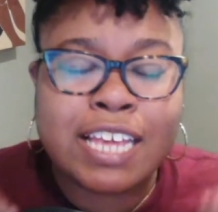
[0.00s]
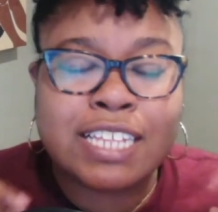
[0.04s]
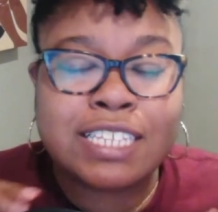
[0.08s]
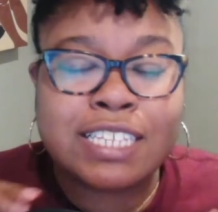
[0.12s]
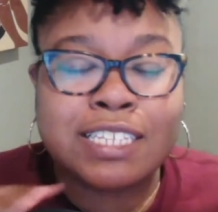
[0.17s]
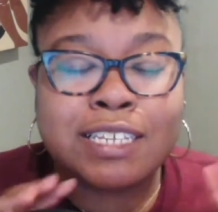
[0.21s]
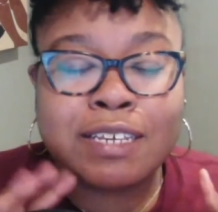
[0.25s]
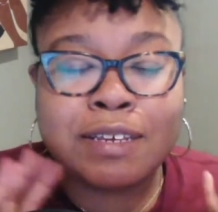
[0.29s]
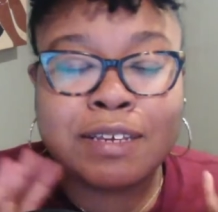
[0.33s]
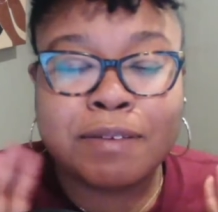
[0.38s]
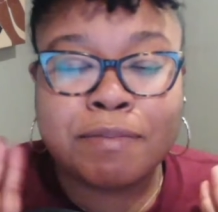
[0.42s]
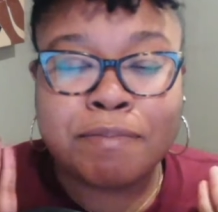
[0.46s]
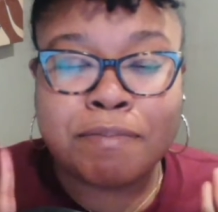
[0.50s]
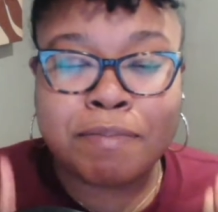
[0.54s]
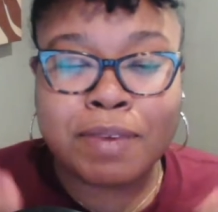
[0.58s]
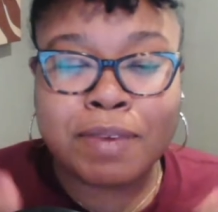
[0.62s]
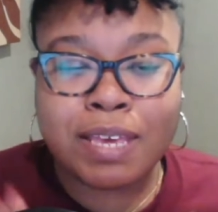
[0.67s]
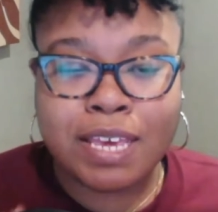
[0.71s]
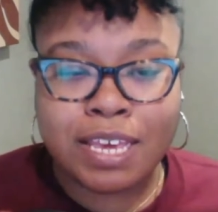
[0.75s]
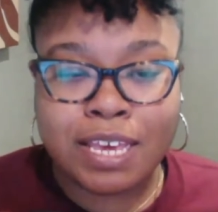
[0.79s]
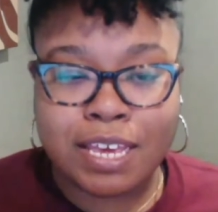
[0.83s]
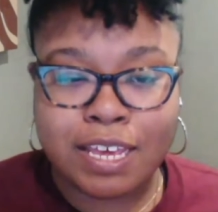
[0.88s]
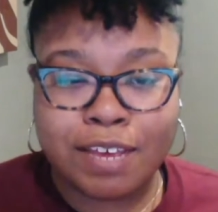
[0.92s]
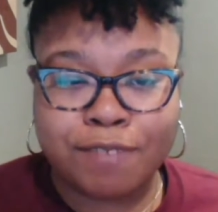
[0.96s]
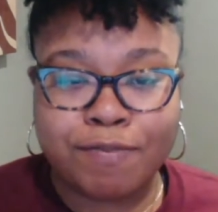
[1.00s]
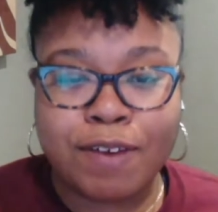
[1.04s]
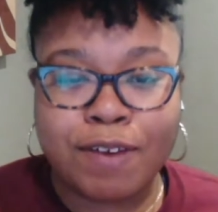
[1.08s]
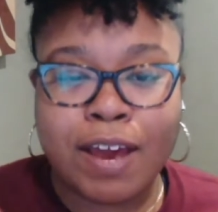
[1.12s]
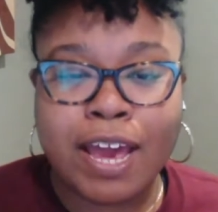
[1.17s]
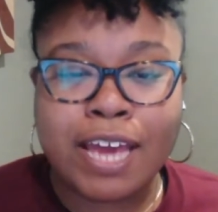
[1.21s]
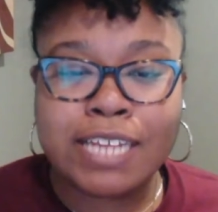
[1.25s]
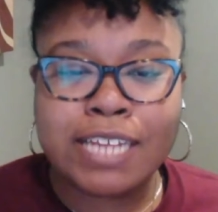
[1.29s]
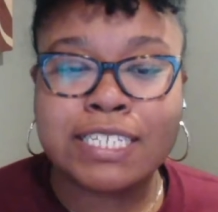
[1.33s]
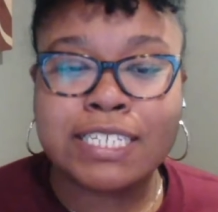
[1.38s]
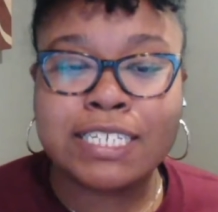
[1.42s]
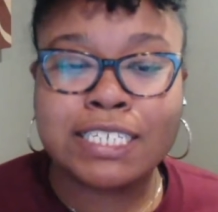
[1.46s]
to me, if I
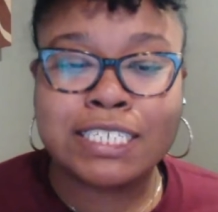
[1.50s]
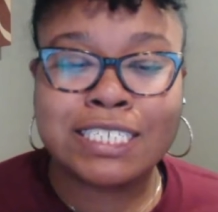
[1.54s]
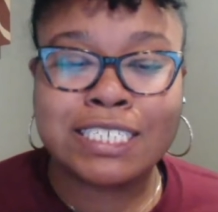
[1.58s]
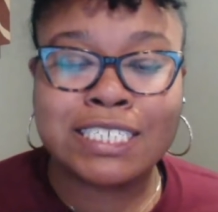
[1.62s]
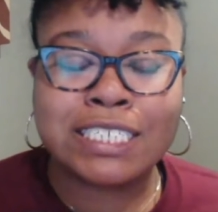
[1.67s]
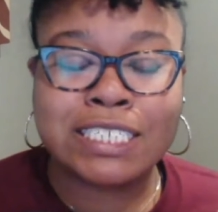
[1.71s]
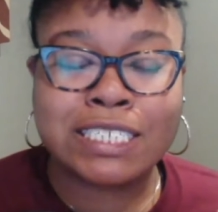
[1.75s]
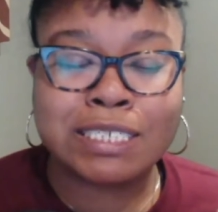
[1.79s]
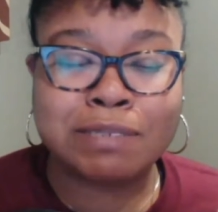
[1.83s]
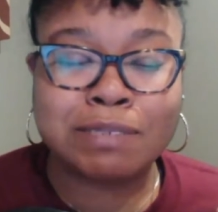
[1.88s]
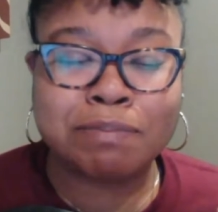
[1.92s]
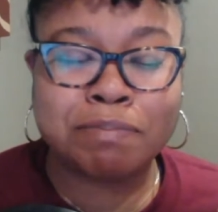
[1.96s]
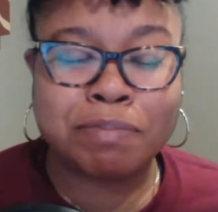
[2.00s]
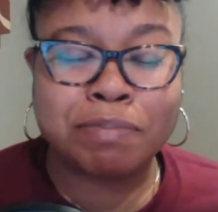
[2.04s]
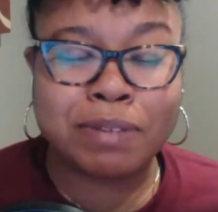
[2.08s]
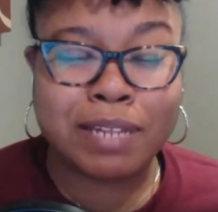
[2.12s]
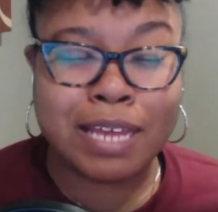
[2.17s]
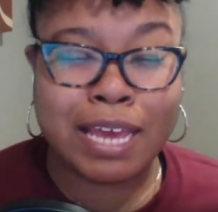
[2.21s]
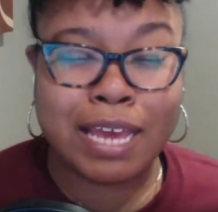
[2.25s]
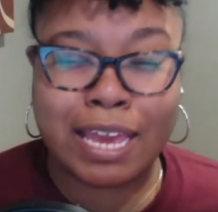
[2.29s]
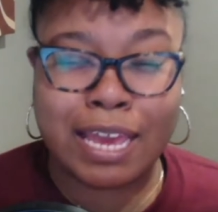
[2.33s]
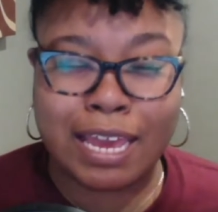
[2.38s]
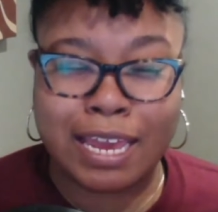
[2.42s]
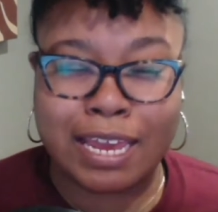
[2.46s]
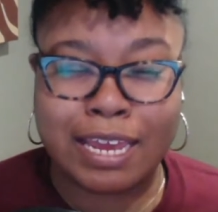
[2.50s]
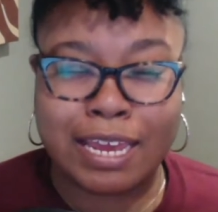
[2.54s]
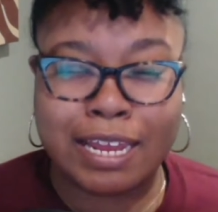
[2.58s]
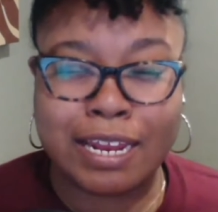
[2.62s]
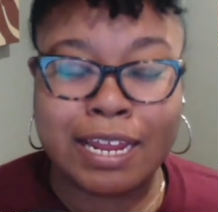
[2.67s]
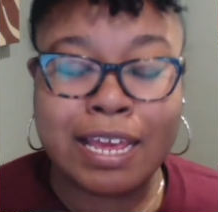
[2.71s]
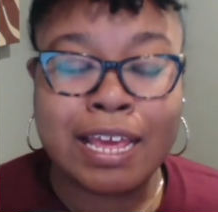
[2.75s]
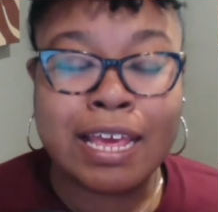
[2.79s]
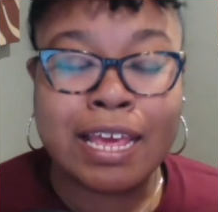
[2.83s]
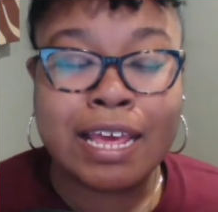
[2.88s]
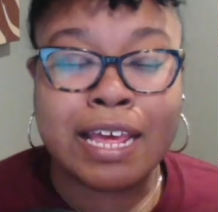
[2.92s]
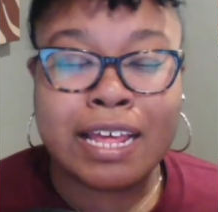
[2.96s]
had to explain
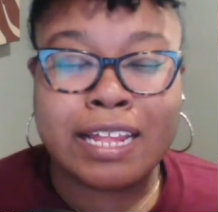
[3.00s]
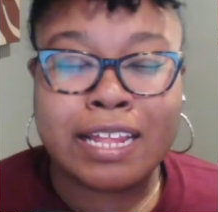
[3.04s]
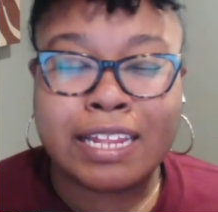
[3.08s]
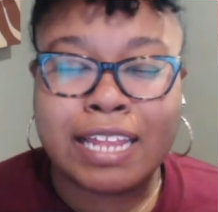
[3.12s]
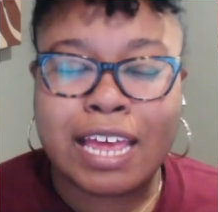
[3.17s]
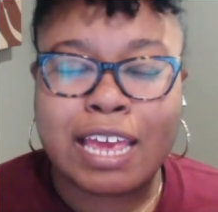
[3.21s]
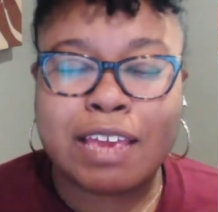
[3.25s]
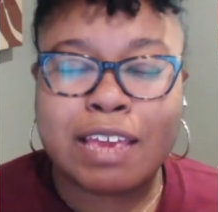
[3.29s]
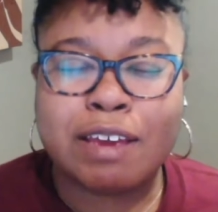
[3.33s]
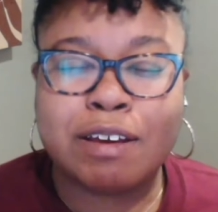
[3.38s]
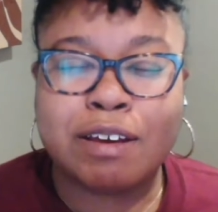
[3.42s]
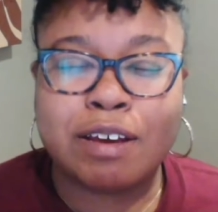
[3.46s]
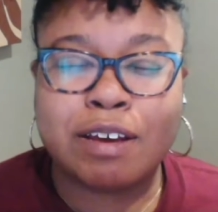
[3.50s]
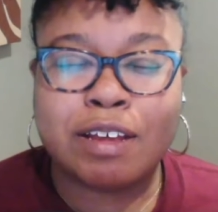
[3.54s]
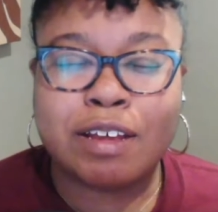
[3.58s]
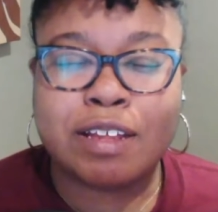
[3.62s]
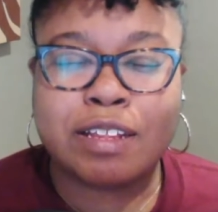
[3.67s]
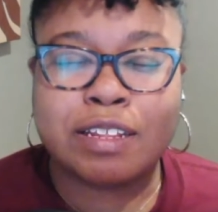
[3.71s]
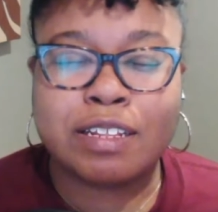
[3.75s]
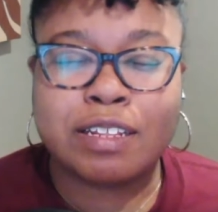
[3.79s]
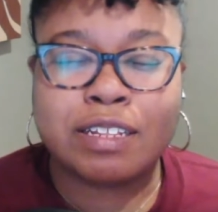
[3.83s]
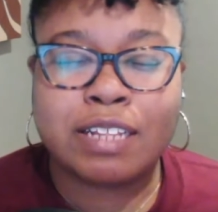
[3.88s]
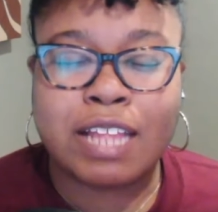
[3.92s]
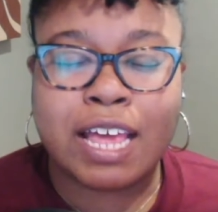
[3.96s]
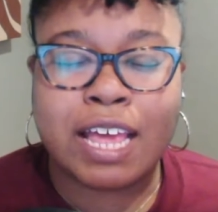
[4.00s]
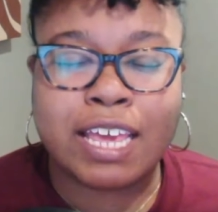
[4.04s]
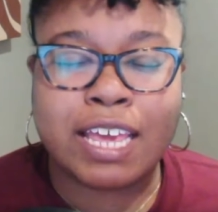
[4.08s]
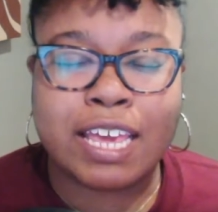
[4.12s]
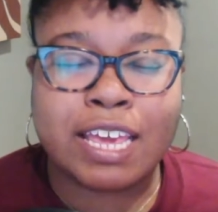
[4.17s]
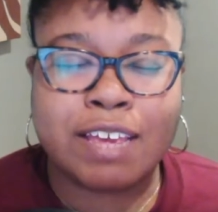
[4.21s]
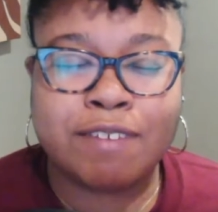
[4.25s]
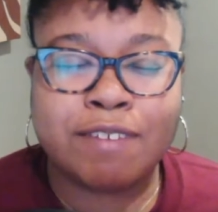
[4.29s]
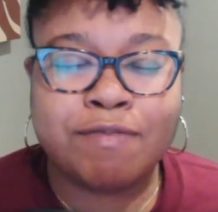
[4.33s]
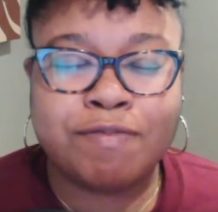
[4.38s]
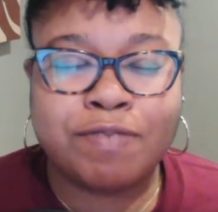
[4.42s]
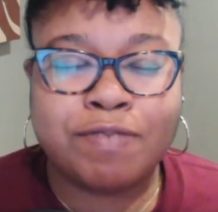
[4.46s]
like
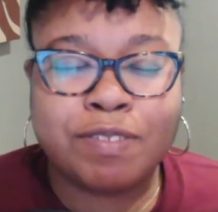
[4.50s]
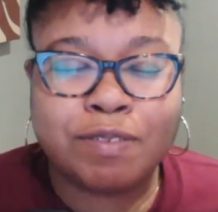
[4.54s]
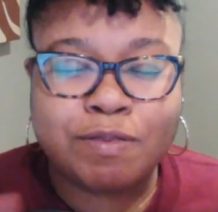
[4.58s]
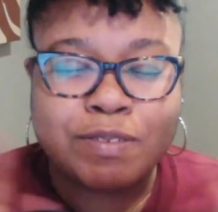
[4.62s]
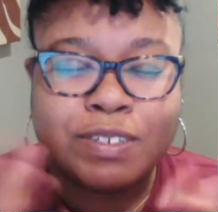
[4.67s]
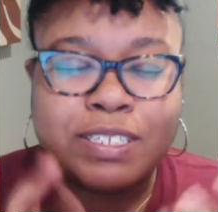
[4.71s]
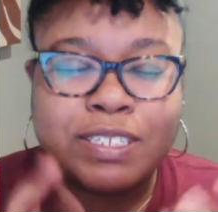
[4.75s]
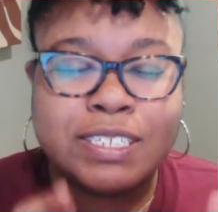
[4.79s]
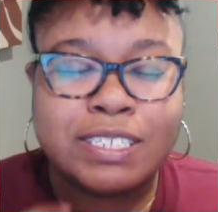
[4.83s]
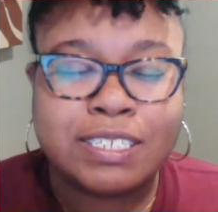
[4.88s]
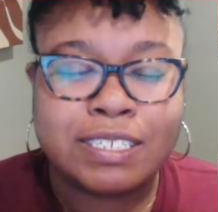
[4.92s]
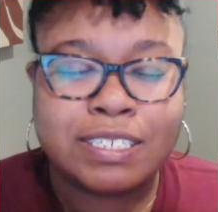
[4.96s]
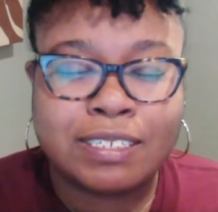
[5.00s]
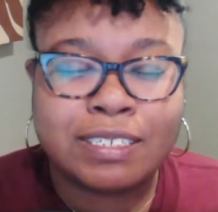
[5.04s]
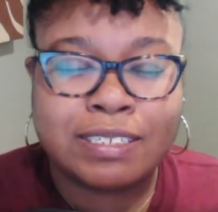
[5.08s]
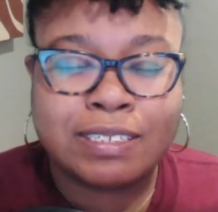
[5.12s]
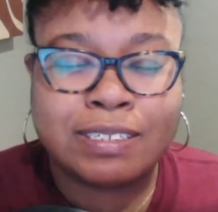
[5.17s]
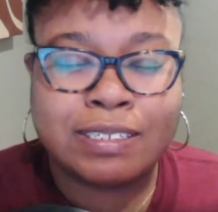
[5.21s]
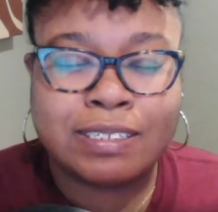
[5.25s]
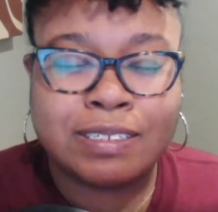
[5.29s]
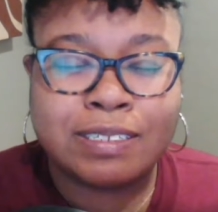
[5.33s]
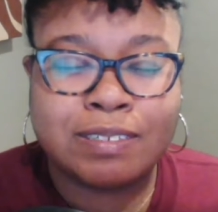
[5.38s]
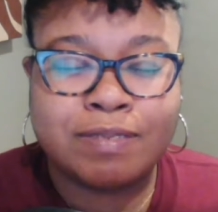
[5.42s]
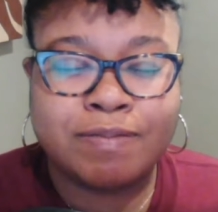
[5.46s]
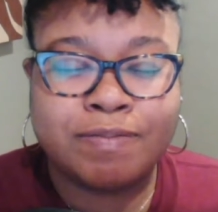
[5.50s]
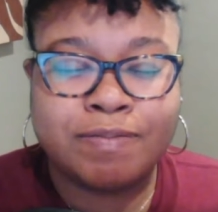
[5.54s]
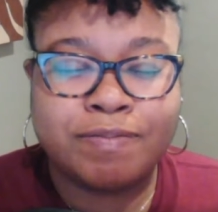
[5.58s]
influences,